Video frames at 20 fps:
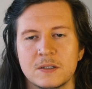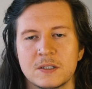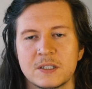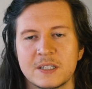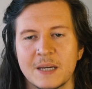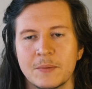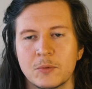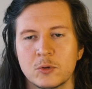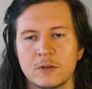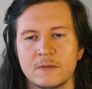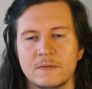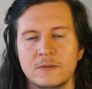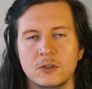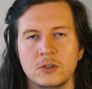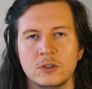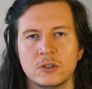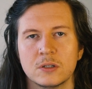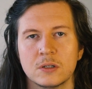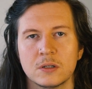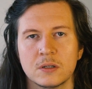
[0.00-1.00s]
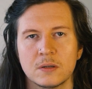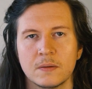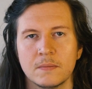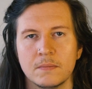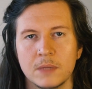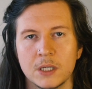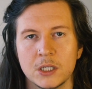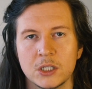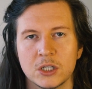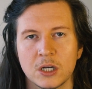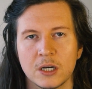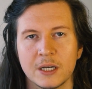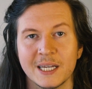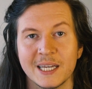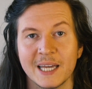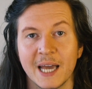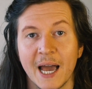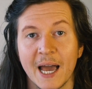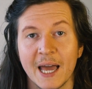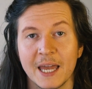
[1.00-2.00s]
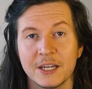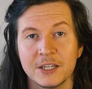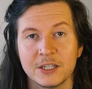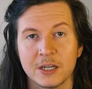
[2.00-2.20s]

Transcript: Stable Diffusion, Midjourney, and